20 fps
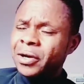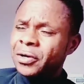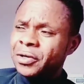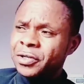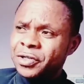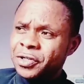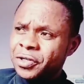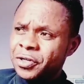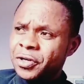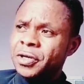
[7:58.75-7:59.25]

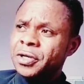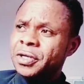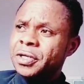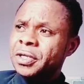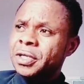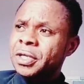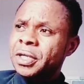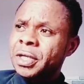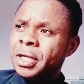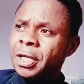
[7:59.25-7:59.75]
concern.
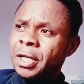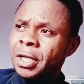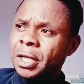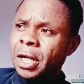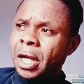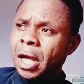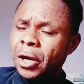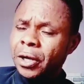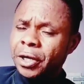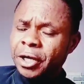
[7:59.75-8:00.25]

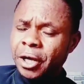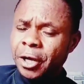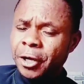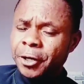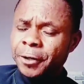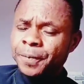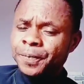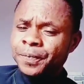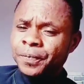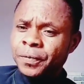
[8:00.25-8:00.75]

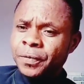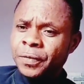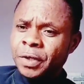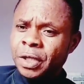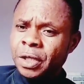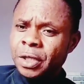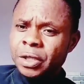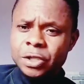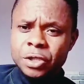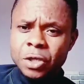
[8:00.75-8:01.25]
Okay,
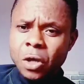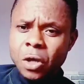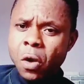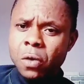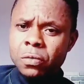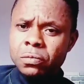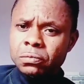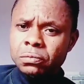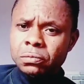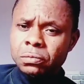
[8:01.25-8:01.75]

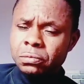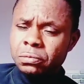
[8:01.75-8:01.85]
so